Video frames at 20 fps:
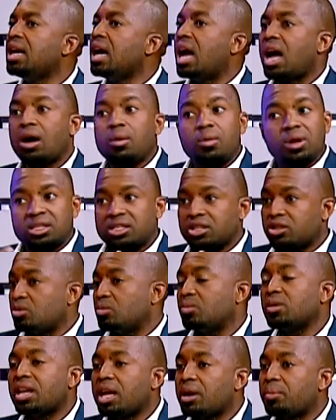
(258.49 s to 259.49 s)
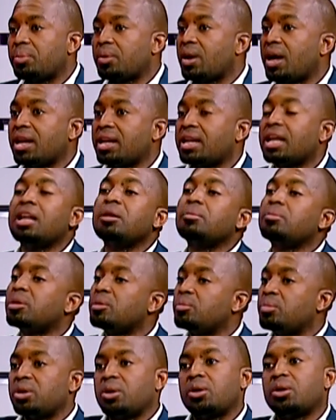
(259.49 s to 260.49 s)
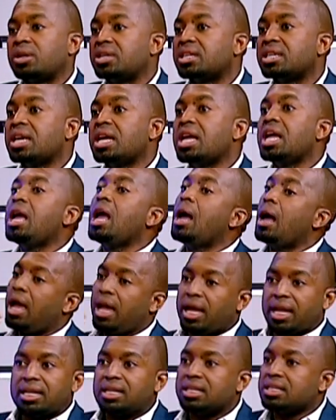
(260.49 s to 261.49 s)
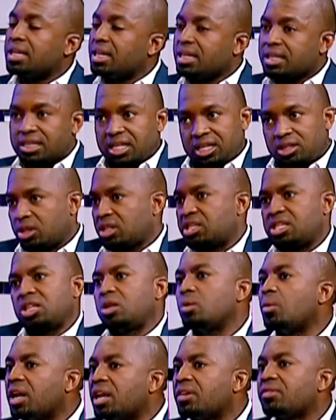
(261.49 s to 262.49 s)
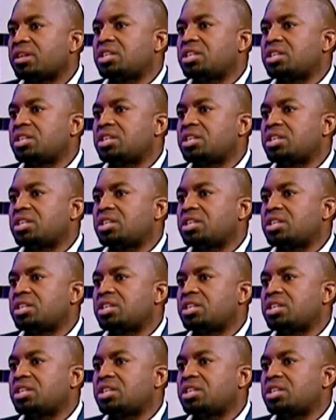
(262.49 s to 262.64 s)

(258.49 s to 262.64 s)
I wanted to be like Brian and be beyond. And it, that's exactly what I've